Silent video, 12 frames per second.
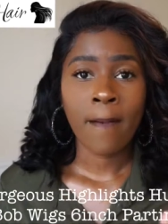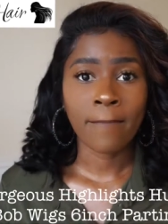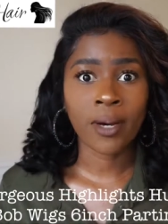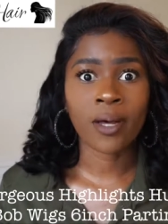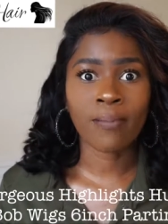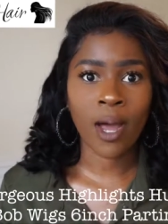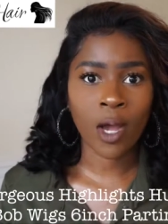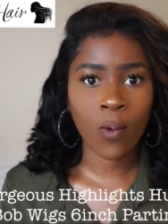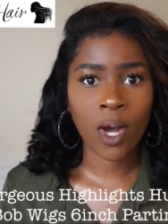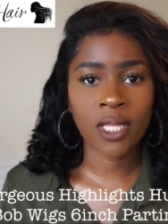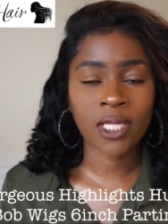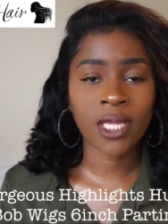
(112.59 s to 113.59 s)
But My
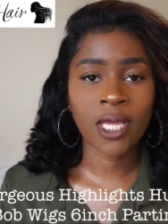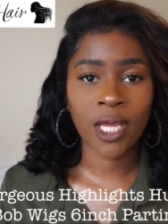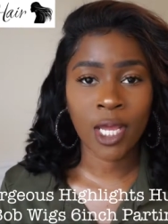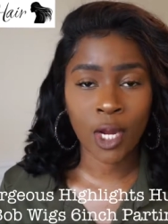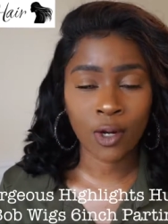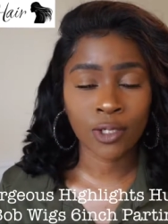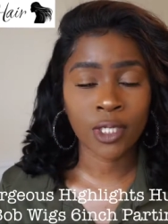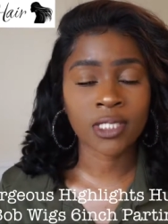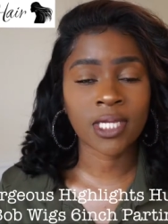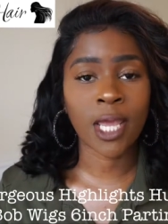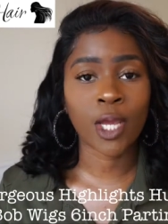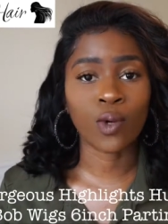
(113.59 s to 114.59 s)
Quality Hair
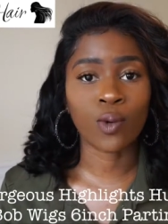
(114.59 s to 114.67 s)
does a